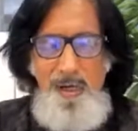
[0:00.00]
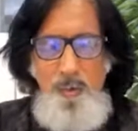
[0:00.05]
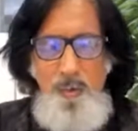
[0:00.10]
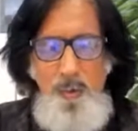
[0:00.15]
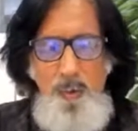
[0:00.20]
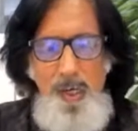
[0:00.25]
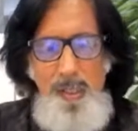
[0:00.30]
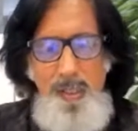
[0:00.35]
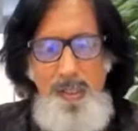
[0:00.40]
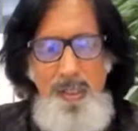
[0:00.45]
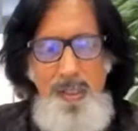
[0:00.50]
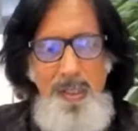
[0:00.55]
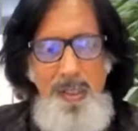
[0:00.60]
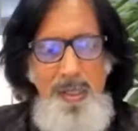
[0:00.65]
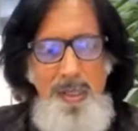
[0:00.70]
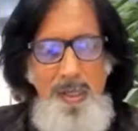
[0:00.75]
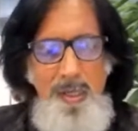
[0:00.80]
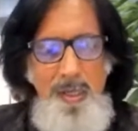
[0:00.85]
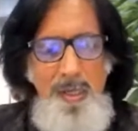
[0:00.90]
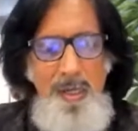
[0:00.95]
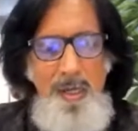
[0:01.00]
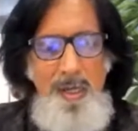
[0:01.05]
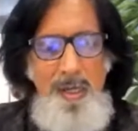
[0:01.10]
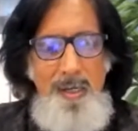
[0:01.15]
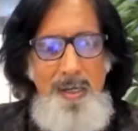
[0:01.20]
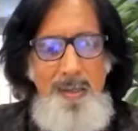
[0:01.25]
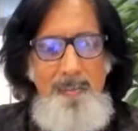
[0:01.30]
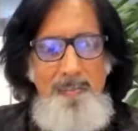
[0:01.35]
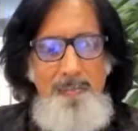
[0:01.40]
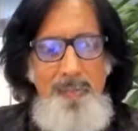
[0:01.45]
work.
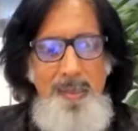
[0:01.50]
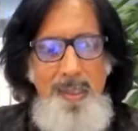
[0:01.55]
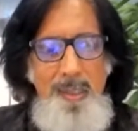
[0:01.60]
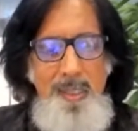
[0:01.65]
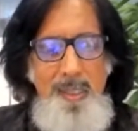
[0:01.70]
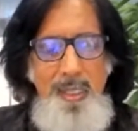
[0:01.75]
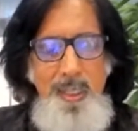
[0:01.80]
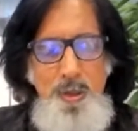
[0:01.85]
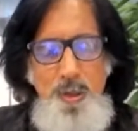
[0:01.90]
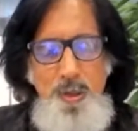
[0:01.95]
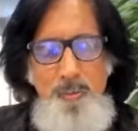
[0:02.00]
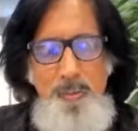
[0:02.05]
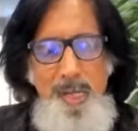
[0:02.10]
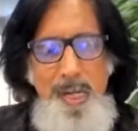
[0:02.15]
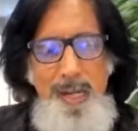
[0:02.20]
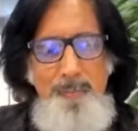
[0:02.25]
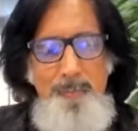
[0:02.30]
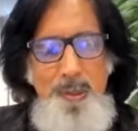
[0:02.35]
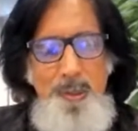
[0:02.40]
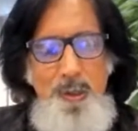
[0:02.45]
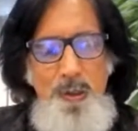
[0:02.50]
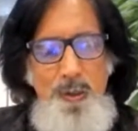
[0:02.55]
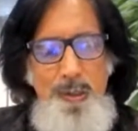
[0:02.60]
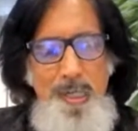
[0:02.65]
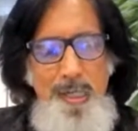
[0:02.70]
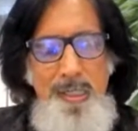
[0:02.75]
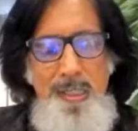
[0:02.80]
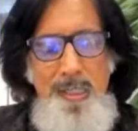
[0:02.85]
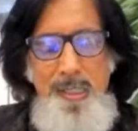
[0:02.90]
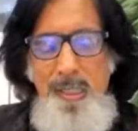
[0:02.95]
He should be
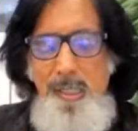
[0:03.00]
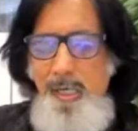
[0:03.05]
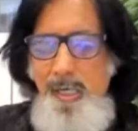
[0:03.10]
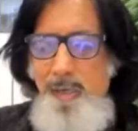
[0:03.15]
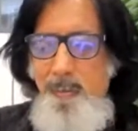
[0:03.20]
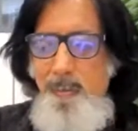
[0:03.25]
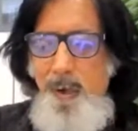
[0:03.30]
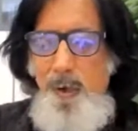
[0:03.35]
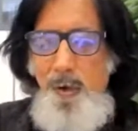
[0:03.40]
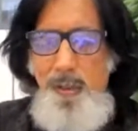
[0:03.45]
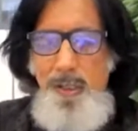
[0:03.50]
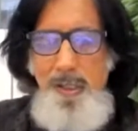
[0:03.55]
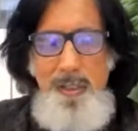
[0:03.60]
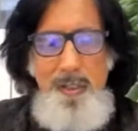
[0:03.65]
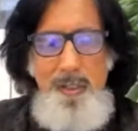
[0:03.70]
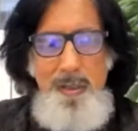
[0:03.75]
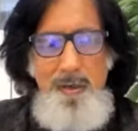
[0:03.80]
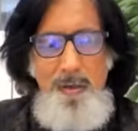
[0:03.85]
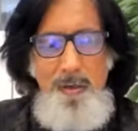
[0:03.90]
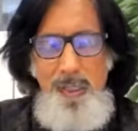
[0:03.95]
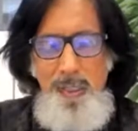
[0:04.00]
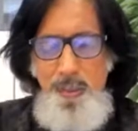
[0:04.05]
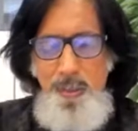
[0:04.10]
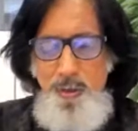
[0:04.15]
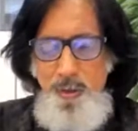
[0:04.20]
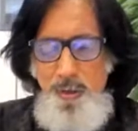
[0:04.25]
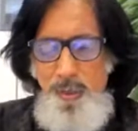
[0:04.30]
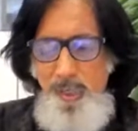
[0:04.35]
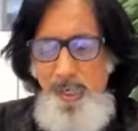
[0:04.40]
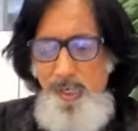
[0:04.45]
absolutely clear about it. He
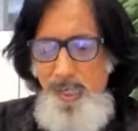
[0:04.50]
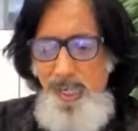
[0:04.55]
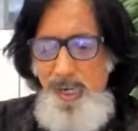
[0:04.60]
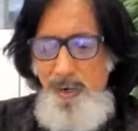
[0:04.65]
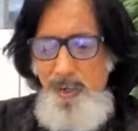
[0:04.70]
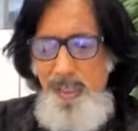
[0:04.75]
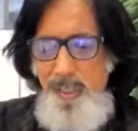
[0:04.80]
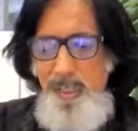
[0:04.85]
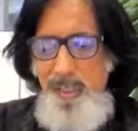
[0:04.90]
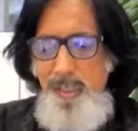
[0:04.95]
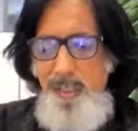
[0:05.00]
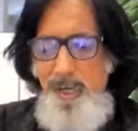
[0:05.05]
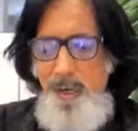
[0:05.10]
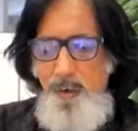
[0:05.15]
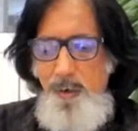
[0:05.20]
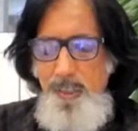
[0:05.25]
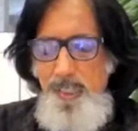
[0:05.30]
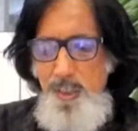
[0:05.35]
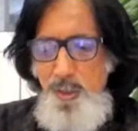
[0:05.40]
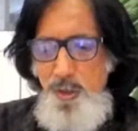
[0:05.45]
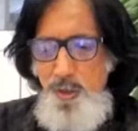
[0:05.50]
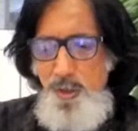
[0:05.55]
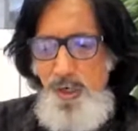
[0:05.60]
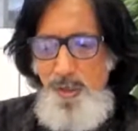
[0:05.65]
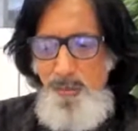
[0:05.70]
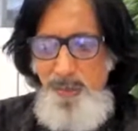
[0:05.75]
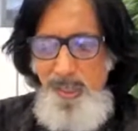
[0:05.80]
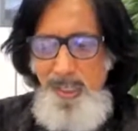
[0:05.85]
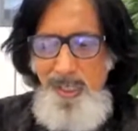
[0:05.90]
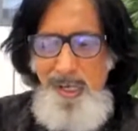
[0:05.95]
should not have any doubts. He should
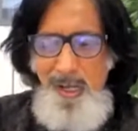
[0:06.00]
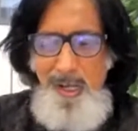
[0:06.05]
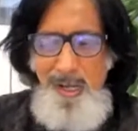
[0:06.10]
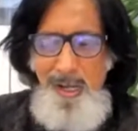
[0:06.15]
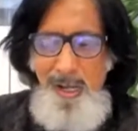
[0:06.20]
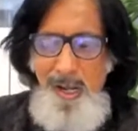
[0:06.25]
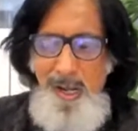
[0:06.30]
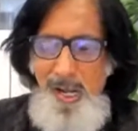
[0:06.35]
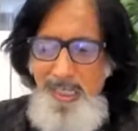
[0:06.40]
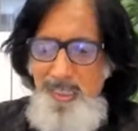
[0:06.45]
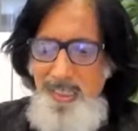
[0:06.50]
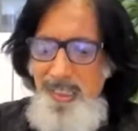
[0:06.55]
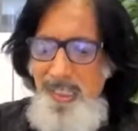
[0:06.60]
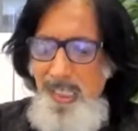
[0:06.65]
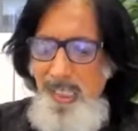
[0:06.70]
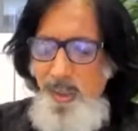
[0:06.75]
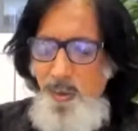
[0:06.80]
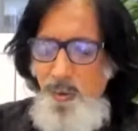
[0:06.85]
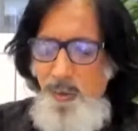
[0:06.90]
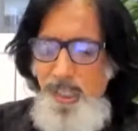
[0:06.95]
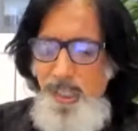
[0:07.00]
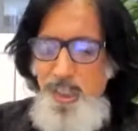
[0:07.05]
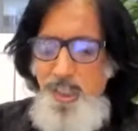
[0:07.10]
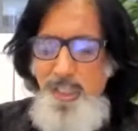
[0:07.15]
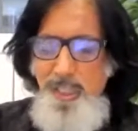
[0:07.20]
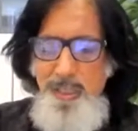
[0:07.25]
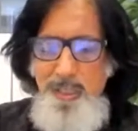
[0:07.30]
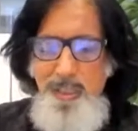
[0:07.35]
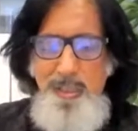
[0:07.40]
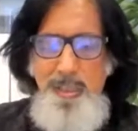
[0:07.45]
not be asking
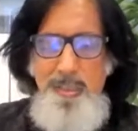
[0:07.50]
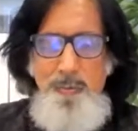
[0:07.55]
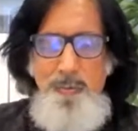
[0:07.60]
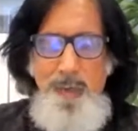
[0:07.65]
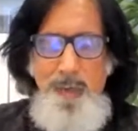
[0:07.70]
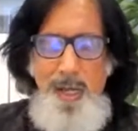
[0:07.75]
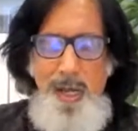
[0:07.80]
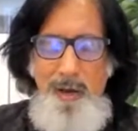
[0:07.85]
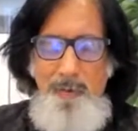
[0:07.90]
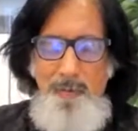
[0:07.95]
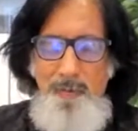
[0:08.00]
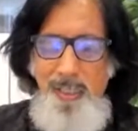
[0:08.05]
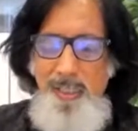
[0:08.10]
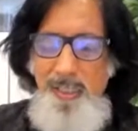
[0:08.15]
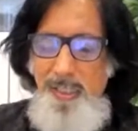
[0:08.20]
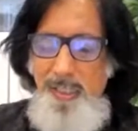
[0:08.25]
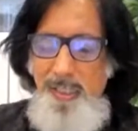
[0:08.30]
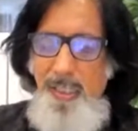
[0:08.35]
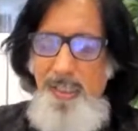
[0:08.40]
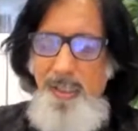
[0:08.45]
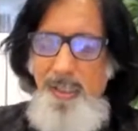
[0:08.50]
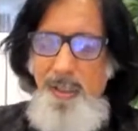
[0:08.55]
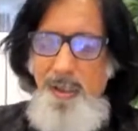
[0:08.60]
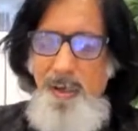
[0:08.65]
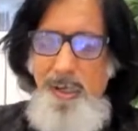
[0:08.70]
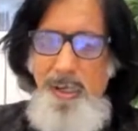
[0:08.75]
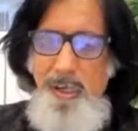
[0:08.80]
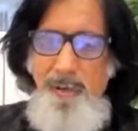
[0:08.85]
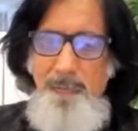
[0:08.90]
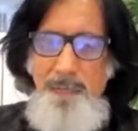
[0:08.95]
questions after reading the
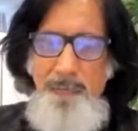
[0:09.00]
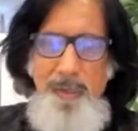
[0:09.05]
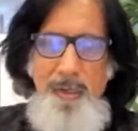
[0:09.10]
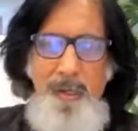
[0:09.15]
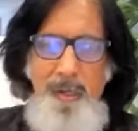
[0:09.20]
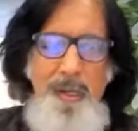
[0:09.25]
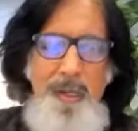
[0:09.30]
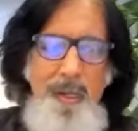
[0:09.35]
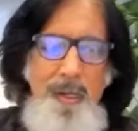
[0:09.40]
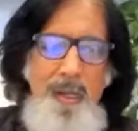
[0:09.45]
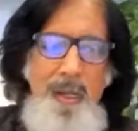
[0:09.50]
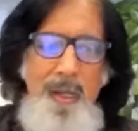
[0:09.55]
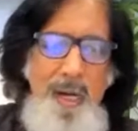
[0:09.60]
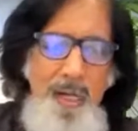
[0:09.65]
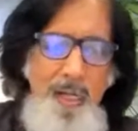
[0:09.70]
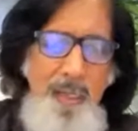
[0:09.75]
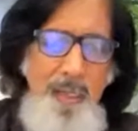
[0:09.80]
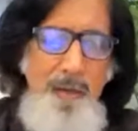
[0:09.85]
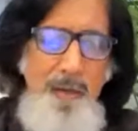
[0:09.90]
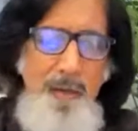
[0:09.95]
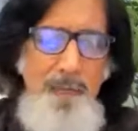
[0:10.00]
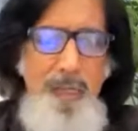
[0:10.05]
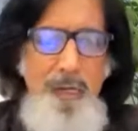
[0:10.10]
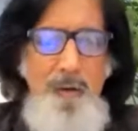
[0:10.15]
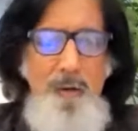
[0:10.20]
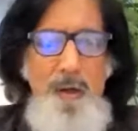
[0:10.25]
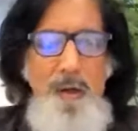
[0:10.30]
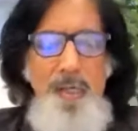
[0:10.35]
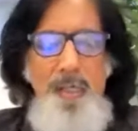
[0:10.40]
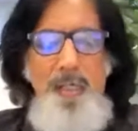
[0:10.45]
drawing. And if the
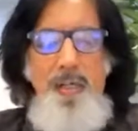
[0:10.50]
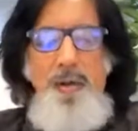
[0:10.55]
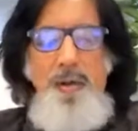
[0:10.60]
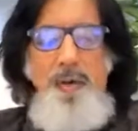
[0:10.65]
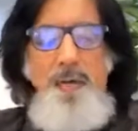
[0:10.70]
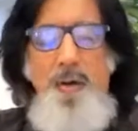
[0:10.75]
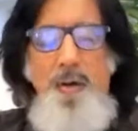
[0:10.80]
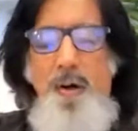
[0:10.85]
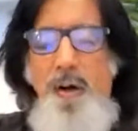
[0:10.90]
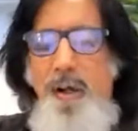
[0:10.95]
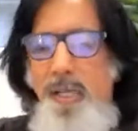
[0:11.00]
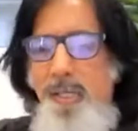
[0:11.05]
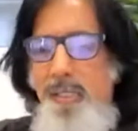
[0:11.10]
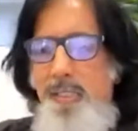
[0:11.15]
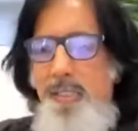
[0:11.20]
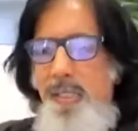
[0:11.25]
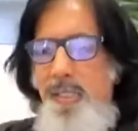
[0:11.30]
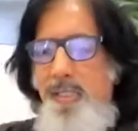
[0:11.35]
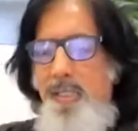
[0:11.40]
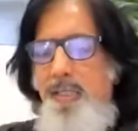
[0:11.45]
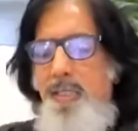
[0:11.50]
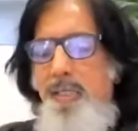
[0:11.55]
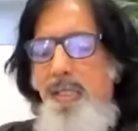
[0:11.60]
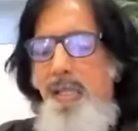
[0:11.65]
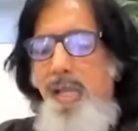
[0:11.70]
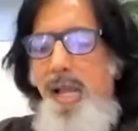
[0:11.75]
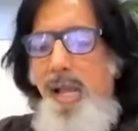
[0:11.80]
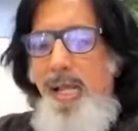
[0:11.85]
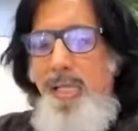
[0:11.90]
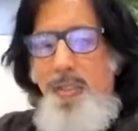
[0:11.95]
quality of drawings is
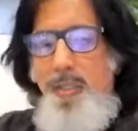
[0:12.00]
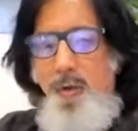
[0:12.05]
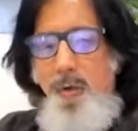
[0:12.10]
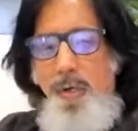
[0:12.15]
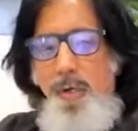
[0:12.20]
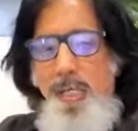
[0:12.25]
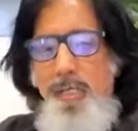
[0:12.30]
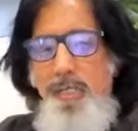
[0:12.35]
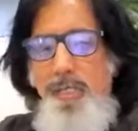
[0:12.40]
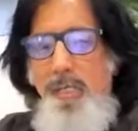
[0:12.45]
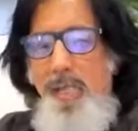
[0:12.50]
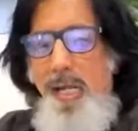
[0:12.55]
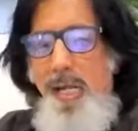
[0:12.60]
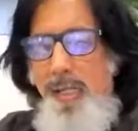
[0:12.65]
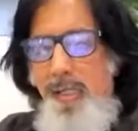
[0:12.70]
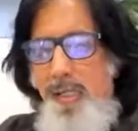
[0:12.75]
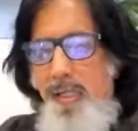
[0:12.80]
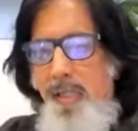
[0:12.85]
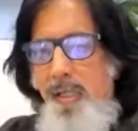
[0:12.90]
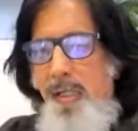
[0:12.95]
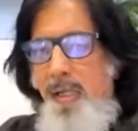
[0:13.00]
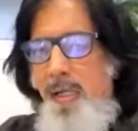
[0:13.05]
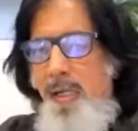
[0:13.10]
as good as that,